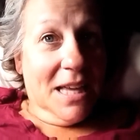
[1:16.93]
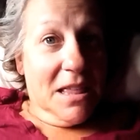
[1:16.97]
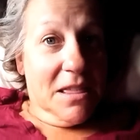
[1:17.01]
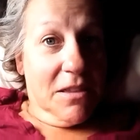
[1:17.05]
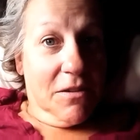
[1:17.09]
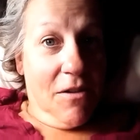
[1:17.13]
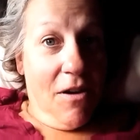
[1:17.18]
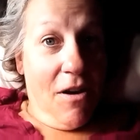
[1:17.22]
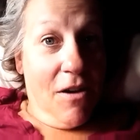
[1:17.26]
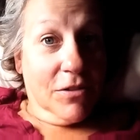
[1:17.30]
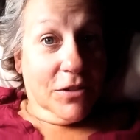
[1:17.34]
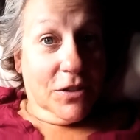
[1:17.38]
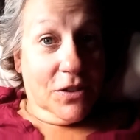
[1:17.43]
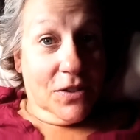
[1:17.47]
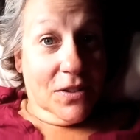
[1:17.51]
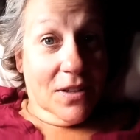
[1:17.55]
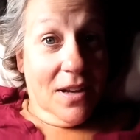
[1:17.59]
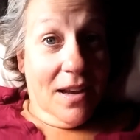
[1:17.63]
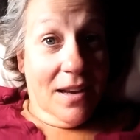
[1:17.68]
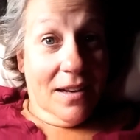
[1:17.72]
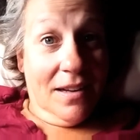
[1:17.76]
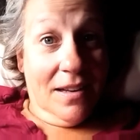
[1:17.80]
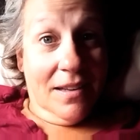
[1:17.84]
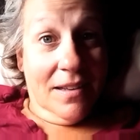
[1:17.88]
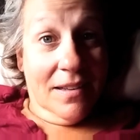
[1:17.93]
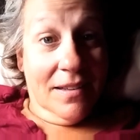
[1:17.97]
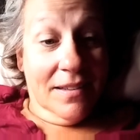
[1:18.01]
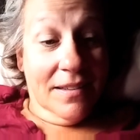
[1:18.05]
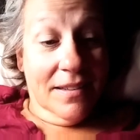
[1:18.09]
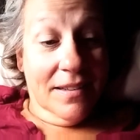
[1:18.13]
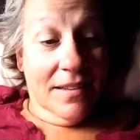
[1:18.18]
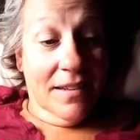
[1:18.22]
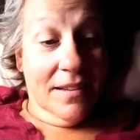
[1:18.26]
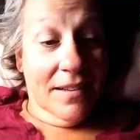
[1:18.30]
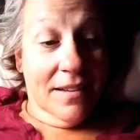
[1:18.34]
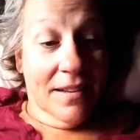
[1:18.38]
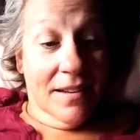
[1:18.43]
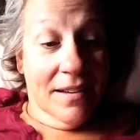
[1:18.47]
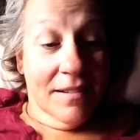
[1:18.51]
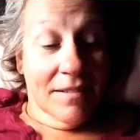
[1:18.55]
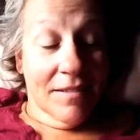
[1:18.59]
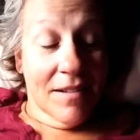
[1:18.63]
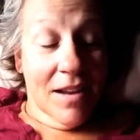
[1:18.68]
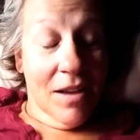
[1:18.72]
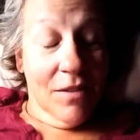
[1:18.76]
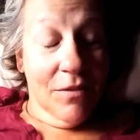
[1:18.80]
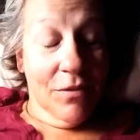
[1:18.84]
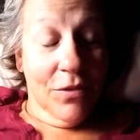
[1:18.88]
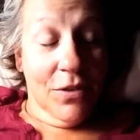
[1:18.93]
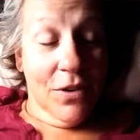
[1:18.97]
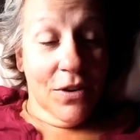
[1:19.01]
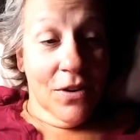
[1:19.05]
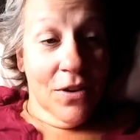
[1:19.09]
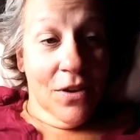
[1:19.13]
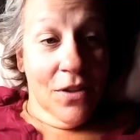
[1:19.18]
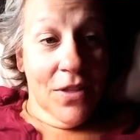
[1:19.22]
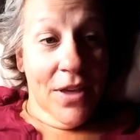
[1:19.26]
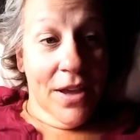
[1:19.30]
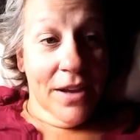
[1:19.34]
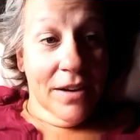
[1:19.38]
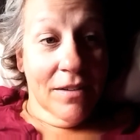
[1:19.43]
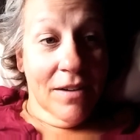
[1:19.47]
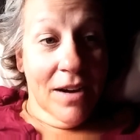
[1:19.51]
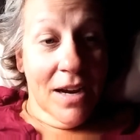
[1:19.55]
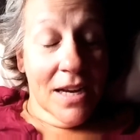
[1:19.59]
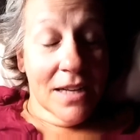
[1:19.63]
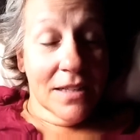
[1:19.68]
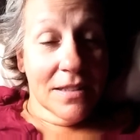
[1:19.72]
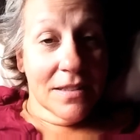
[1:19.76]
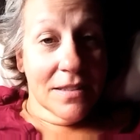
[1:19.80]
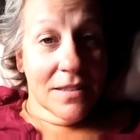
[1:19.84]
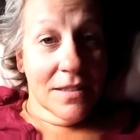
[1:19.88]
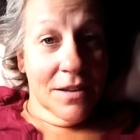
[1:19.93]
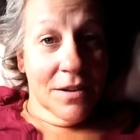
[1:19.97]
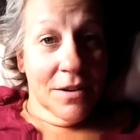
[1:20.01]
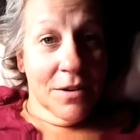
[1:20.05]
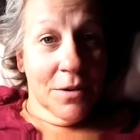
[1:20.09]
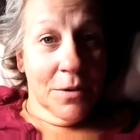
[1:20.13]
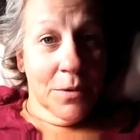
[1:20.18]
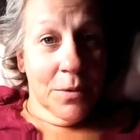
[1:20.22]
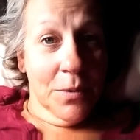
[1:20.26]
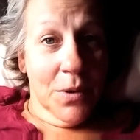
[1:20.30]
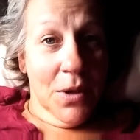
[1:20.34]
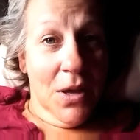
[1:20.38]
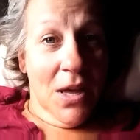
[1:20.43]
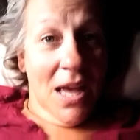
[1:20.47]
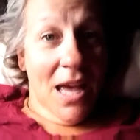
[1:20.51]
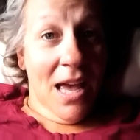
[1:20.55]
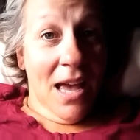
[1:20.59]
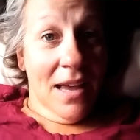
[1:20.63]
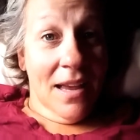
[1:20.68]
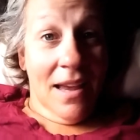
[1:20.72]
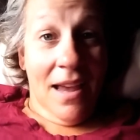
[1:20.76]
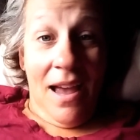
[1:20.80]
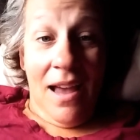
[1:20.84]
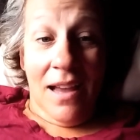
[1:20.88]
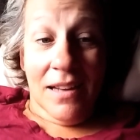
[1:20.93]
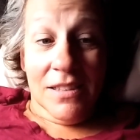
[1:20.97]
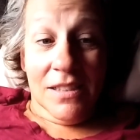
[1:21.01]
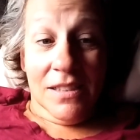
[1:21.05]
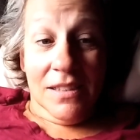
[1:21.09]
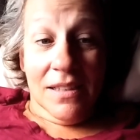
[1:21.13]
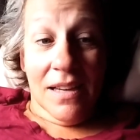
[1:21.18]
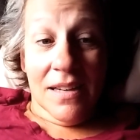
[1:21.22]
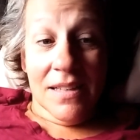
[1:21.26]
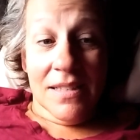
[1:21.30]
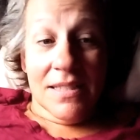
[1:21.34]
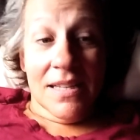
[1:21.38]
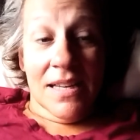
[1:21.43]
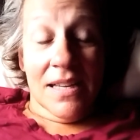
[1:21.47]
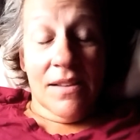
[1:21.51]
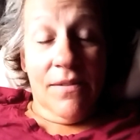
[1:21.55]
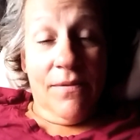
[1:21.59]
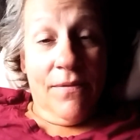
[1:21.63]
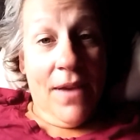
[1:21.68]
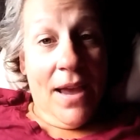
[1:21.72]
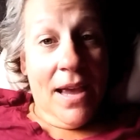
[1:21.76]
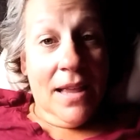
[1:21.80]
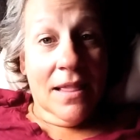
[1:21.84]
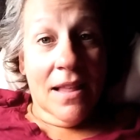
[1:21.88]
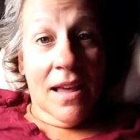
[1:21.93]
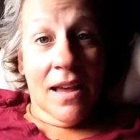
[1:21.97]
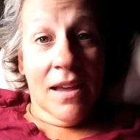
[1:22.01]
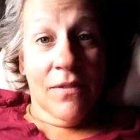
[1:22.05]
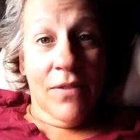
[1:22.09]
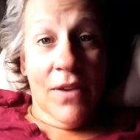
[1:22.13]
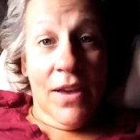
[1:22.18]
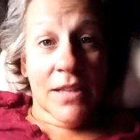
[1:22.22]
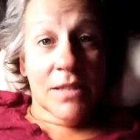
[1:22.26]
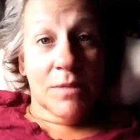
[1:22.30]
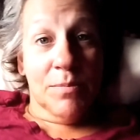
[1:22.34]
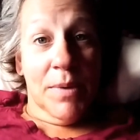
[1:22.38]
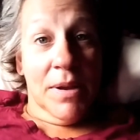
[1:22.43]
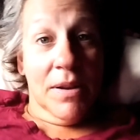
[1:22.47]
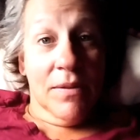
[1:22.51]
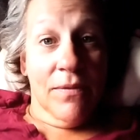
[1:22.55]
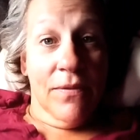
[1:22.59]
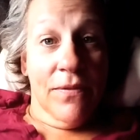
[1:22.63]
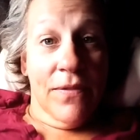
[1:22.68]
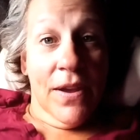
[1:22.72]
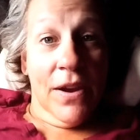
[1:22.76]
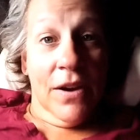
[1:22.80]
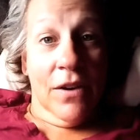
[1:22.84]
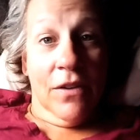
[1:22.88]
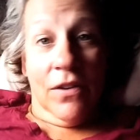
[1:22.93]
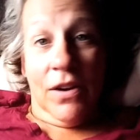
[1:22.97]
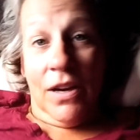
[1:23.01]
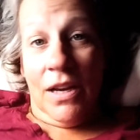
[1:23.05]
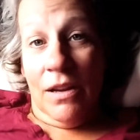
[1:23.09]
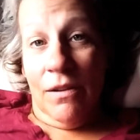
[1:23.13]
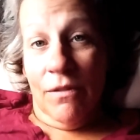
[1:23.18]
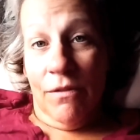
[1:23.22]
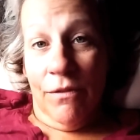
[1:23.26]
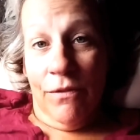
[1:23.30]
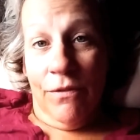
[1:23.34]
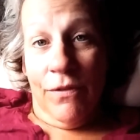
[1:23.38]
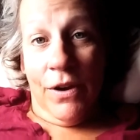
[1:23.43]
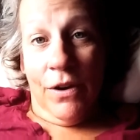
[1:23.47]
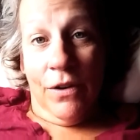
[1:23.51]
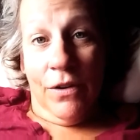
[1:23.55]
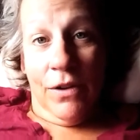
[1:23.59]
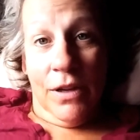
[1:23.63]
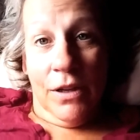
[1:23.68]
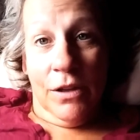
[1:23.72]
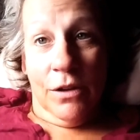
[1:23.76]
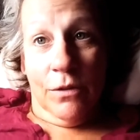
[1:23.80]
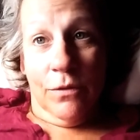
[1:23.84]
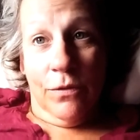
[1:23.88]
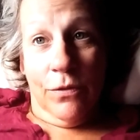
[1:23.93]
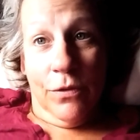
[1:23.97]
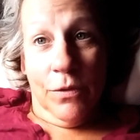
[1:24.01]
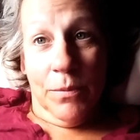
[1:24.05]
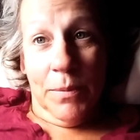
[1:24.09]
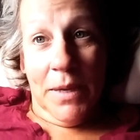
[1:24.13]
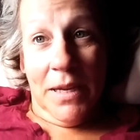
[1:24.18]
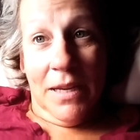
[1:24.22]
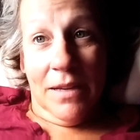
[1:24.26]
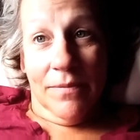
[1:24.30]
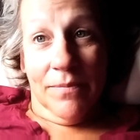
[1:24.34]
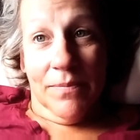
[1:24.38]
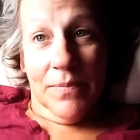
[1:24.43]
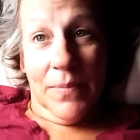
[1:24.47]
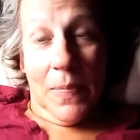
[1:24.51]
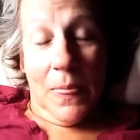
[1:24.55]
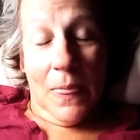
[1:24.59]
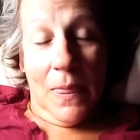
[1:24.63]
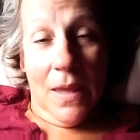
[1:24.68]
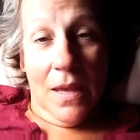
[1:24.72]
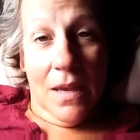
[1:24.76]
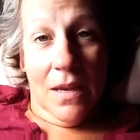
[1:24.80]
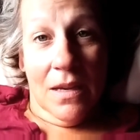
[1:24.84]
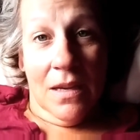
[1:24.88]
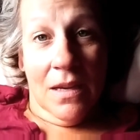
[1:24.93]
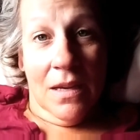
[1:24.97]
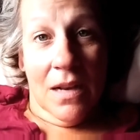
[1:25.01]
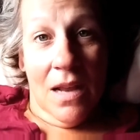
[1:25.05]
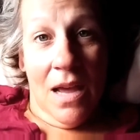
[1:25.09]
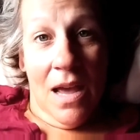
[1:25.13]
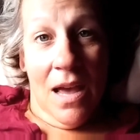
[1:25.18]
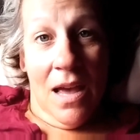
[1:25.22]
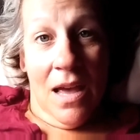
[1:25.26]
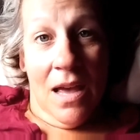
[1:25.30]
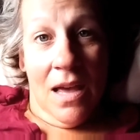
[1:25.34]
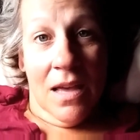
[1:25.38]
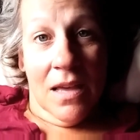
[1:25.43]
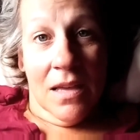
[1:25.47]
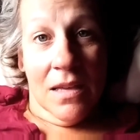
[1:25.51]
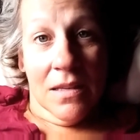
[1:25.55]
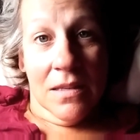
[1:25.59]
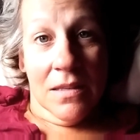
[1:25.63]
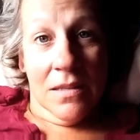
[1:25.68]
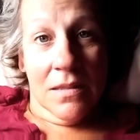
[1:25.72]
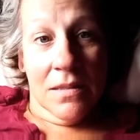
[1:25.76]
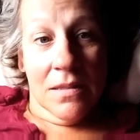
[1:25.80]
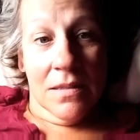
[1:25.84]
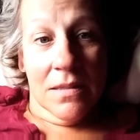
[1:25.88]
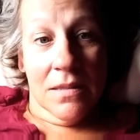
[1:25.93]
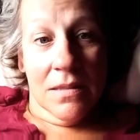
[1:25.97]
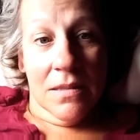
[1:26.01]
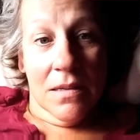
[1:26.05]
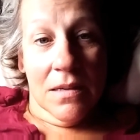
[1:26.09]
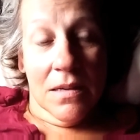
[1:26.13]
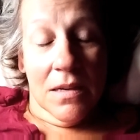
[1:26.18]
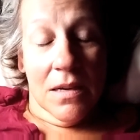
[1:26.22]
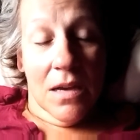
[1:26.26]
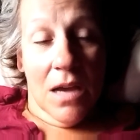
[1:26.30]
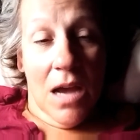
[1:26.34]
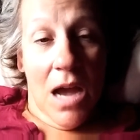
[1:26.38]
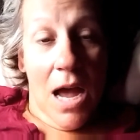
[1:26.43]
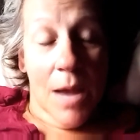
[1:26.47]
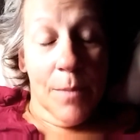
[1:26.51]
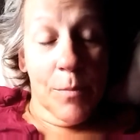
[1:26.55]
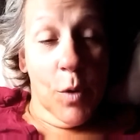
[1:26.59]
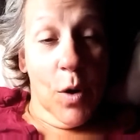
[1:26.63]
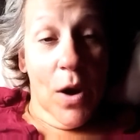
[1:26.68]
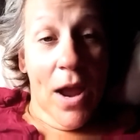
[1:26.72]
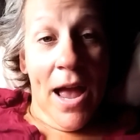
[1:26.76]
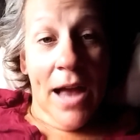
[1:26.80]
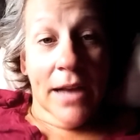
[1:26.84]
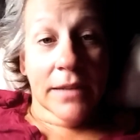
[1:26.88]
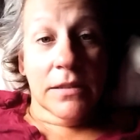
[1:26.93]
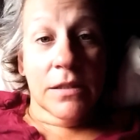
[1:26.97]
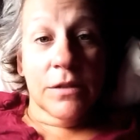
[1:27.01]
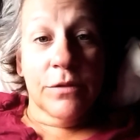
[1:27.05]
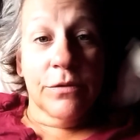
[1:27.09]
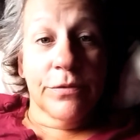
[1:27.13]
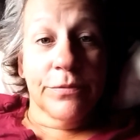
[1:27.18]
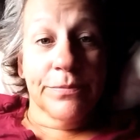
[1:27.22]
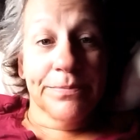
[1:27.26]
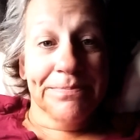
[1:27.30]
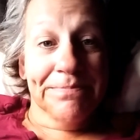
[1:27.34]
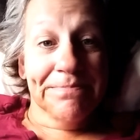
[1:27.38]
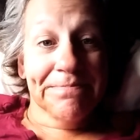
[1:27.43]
they're all just kind of, you know, not fitting all that great. So yeah, I just got to say that van life has been very, very good for me. It has, I'm more active.